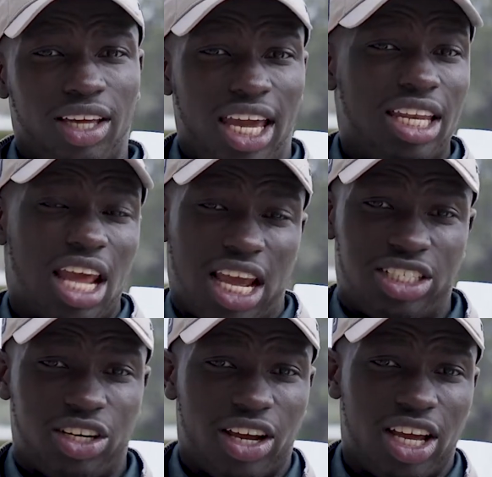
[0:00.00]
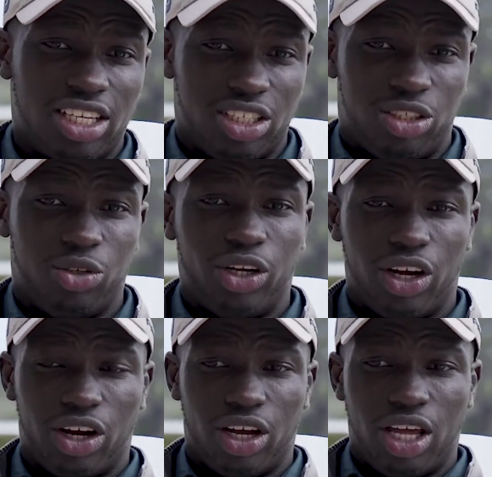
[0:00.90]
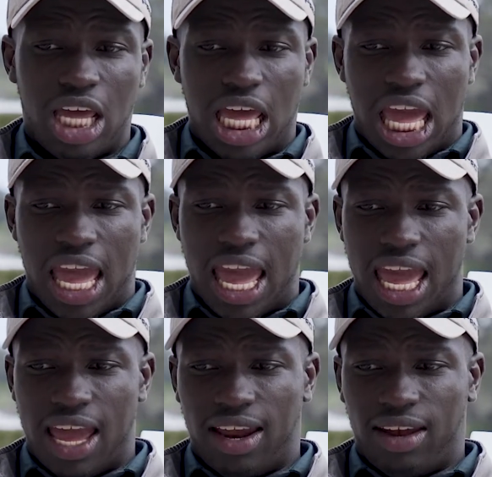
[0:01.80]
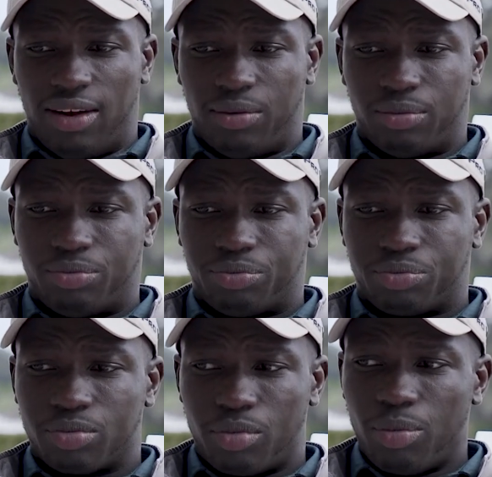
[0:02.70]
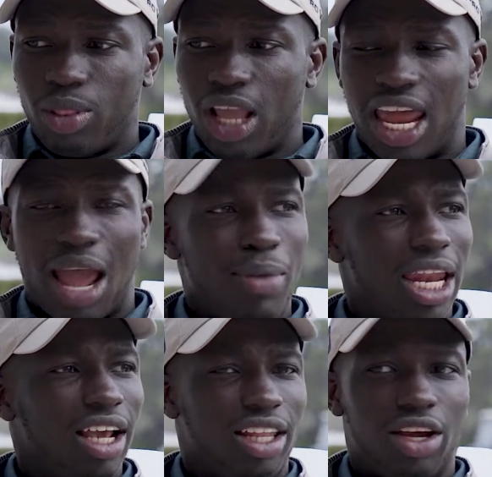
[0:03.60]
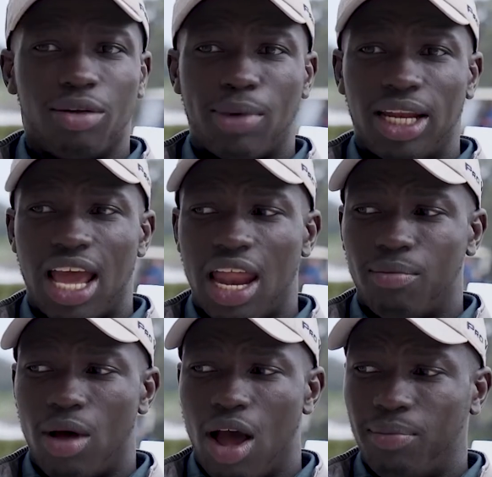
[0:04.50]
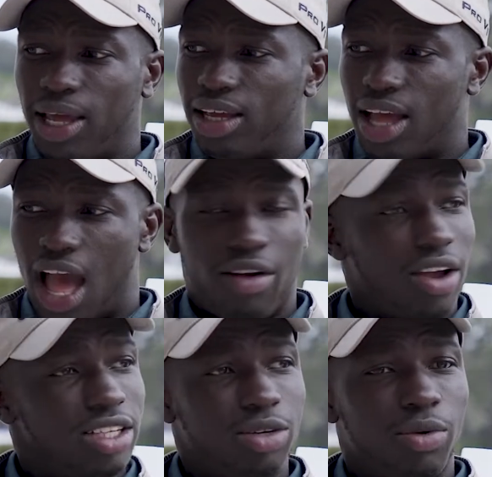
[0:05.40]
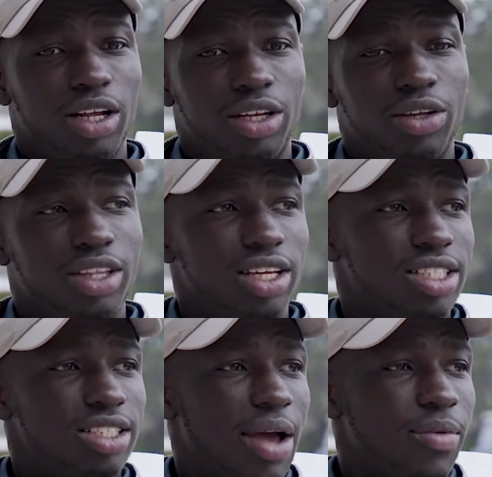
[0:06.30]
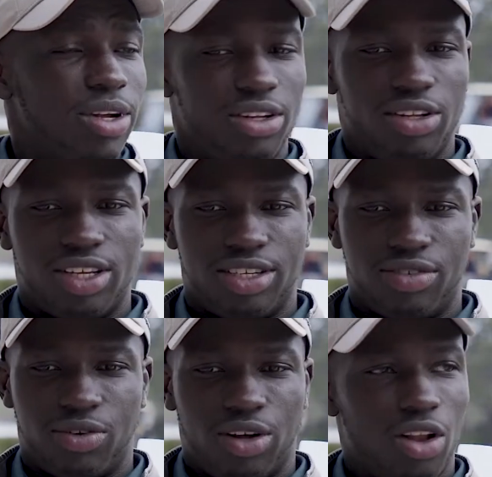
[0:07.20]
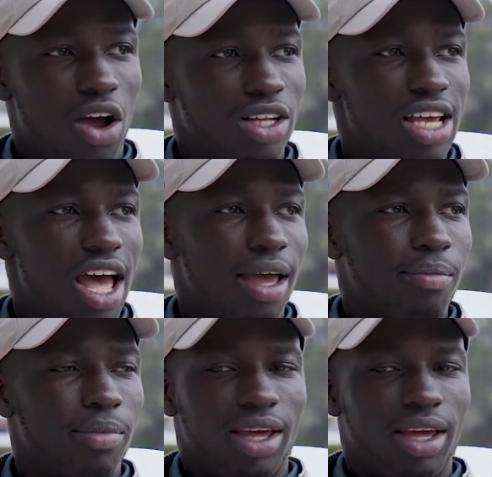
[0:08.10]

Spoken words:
in Nigeria as a junior, and I made it clear to my dad and mom, like, I actually want to do this. I want to do this for a long time.